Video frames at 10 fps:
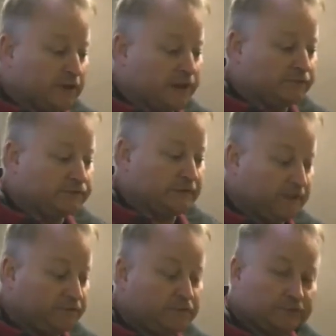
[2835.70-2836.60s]

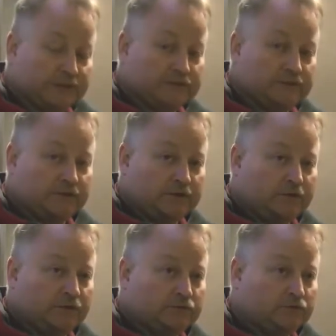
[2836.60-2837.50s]
understand that the reason that
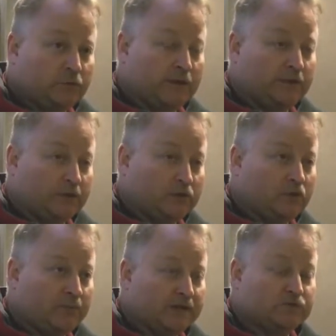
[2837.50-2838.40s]
your toilet at
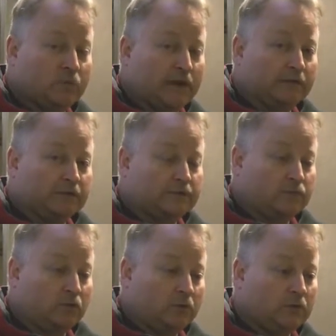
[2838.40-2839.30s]
home has water in the
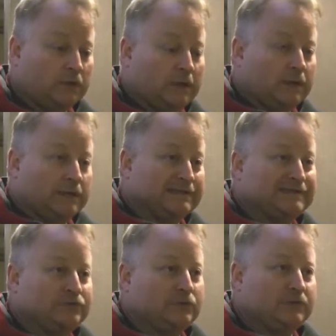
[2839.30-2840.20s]
bowl
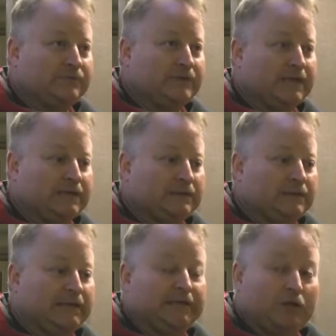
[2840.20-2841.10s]
is to eliminate
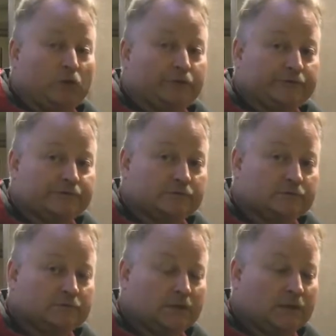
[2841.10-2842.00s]
any odors
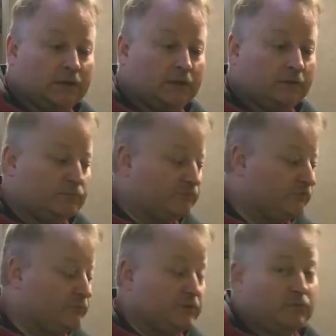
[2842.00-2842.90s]

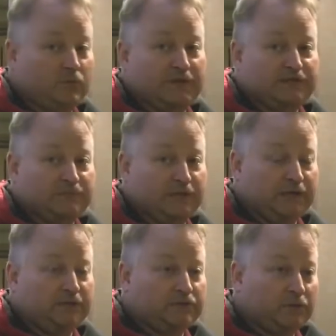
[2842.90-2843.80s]
from human waste
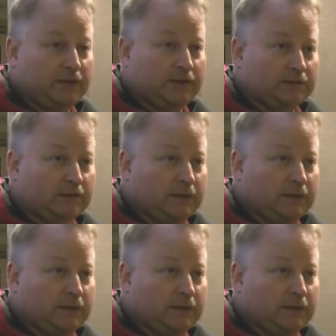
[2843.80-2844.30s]
being in the toilet.